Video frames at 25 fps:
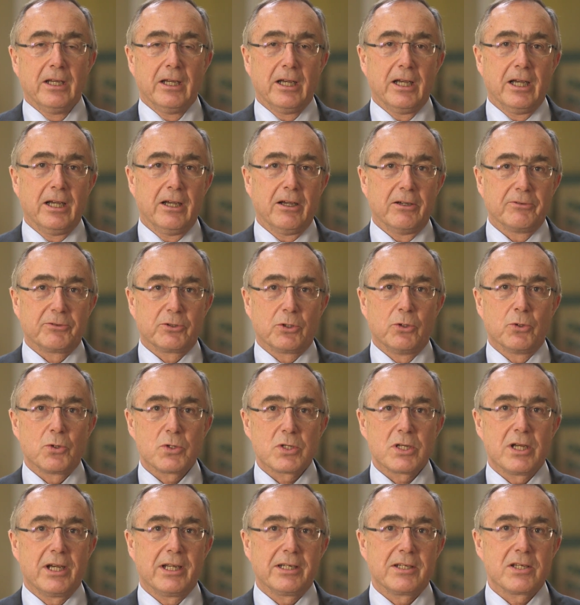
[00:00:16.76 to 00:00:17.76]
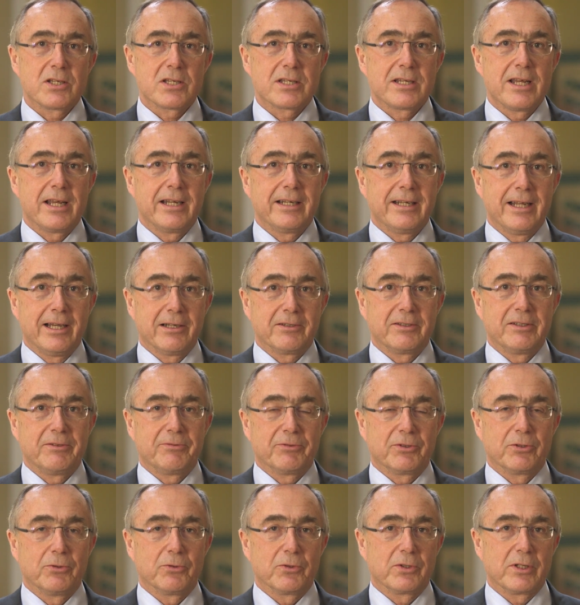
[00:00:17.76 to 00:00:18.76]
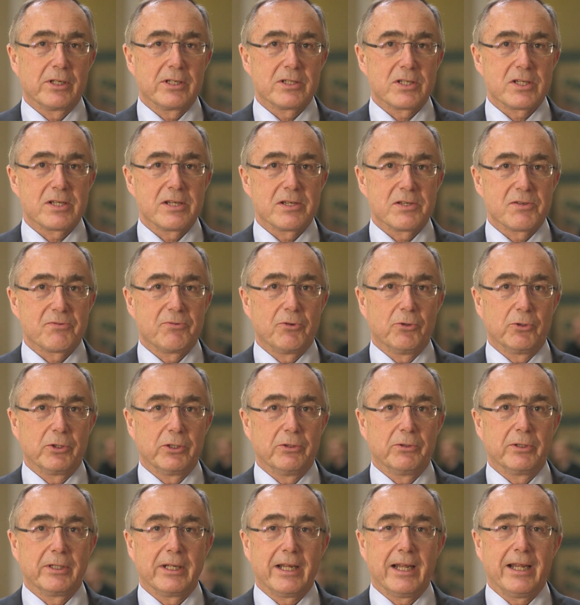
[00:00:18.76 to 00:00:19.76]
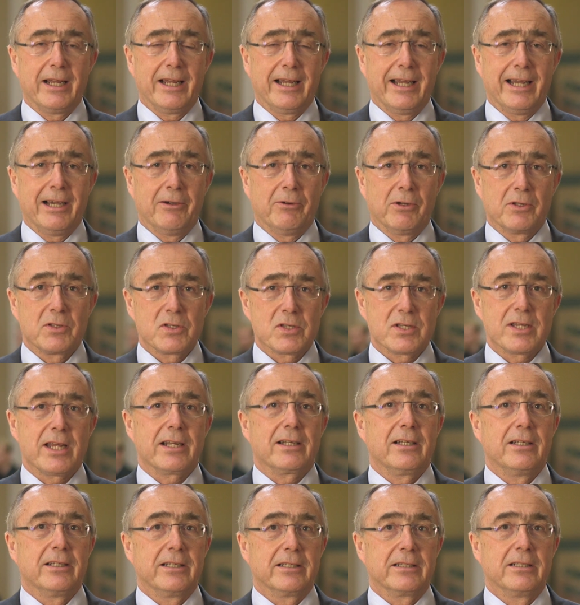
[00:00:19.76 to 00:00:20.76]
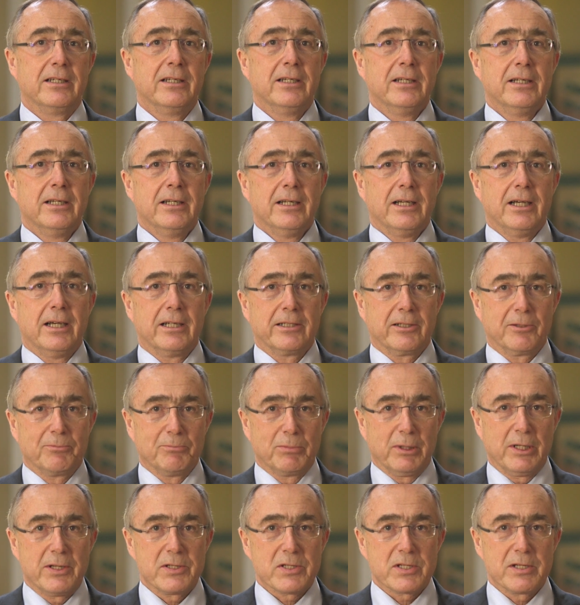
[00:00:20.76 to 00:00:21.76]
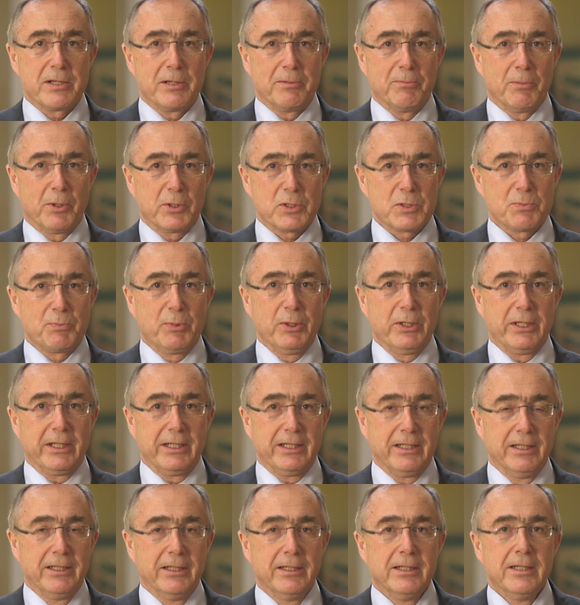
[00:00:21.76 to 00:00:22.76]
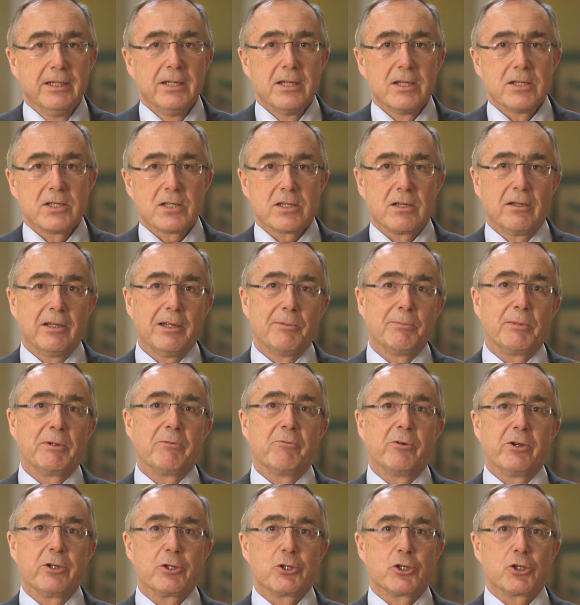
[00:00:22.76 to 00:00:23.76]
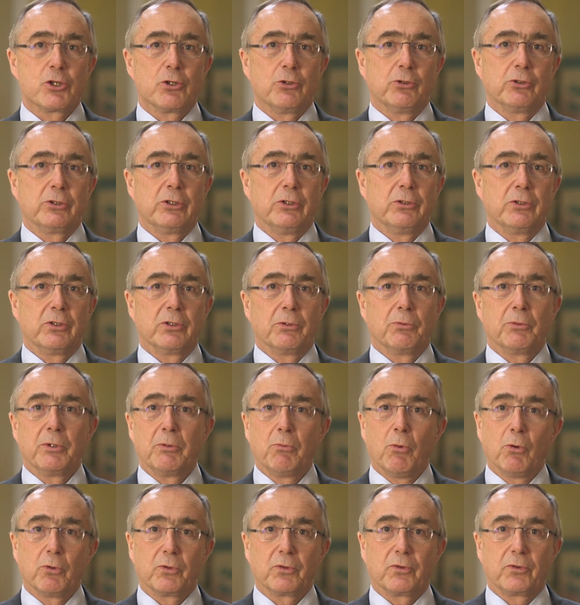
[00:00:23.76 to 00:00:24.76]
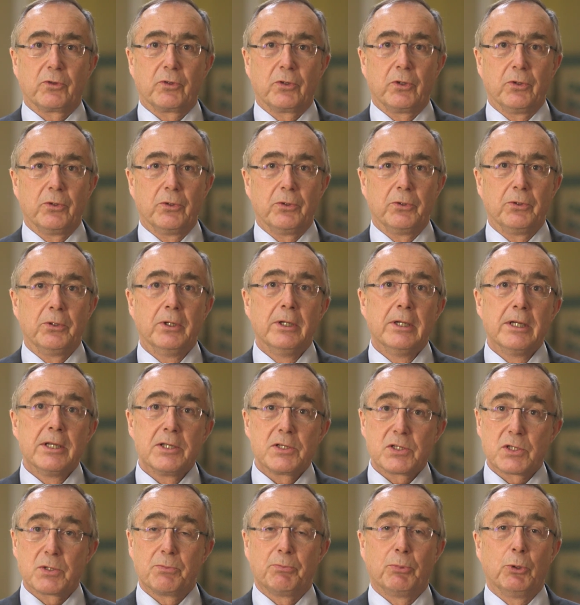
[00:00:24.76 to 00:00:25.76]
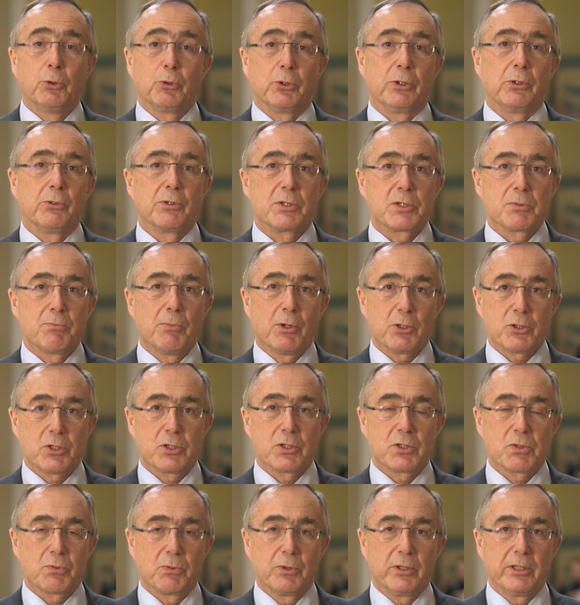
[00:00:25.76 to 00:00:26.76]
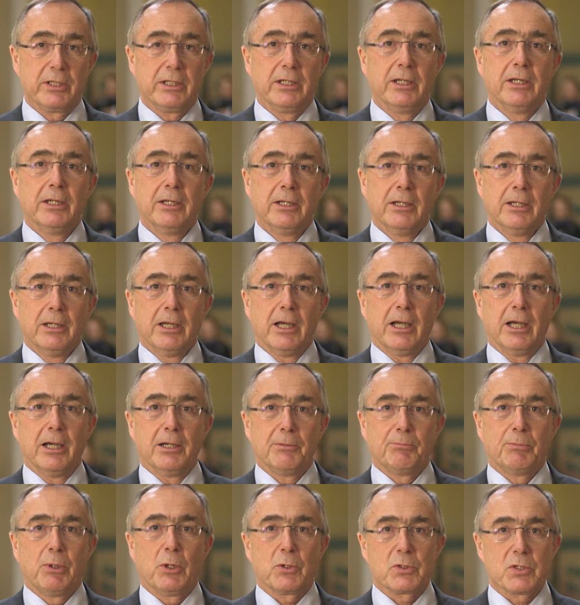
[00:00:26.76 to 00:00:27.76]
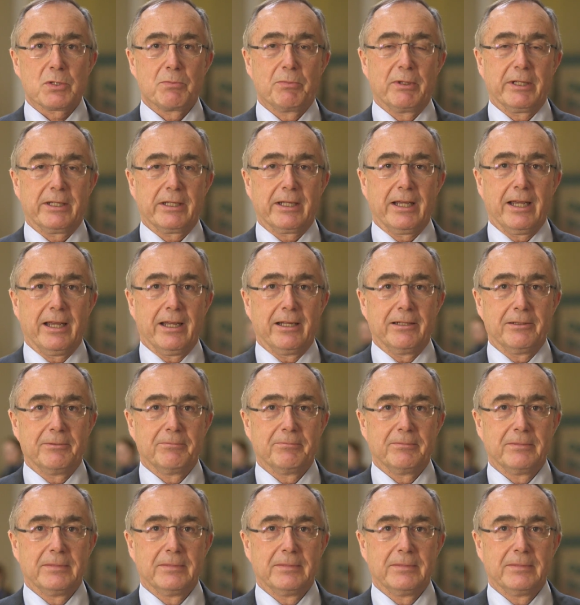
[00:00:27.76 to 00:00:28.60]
Of course, I understand how difficult this is for you and how unsettling and unpleasant it must be. So let me reassure you that we want to support you as much as we possibly can.